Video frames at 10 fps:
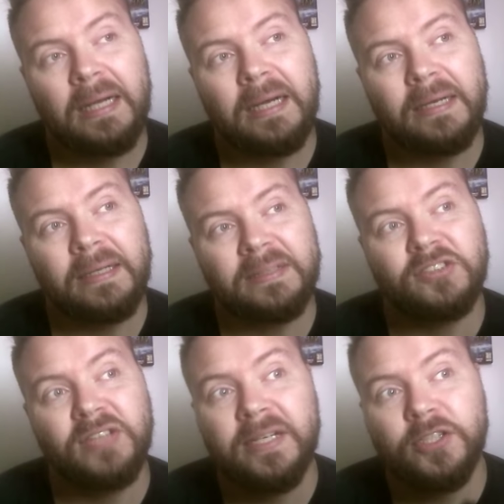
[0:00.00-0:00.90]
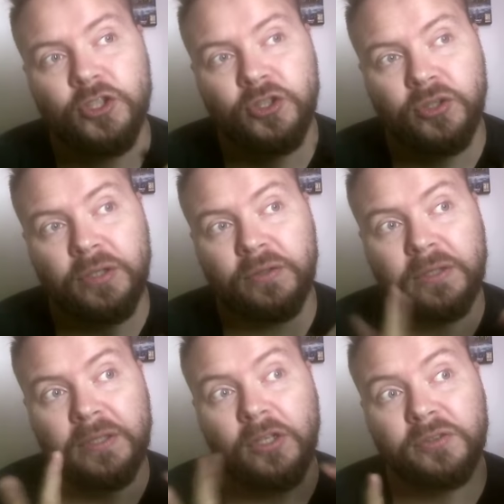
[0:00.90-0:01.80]
an extension,
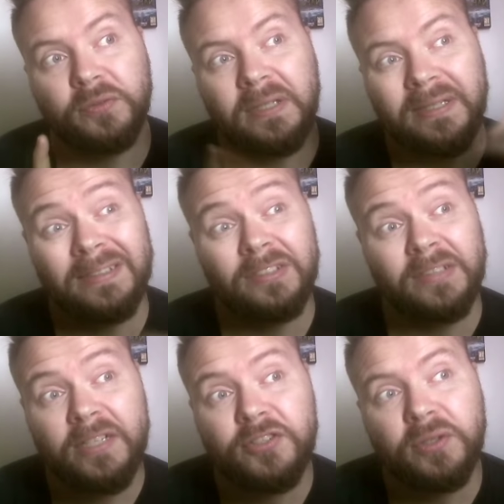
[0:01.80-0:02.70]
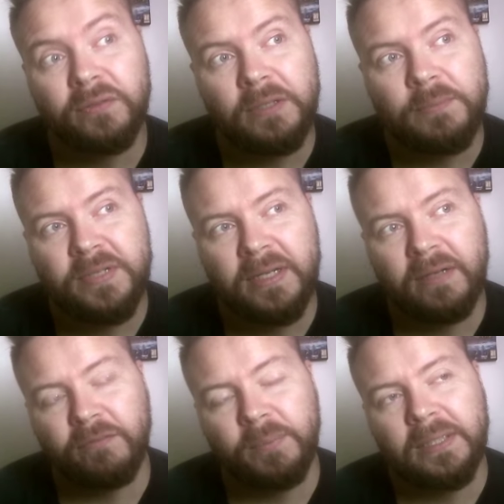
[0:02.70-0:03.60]
not really an extension of
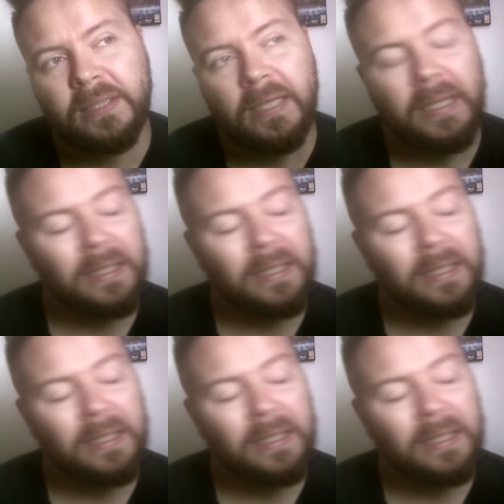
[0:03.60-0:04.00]
himself, but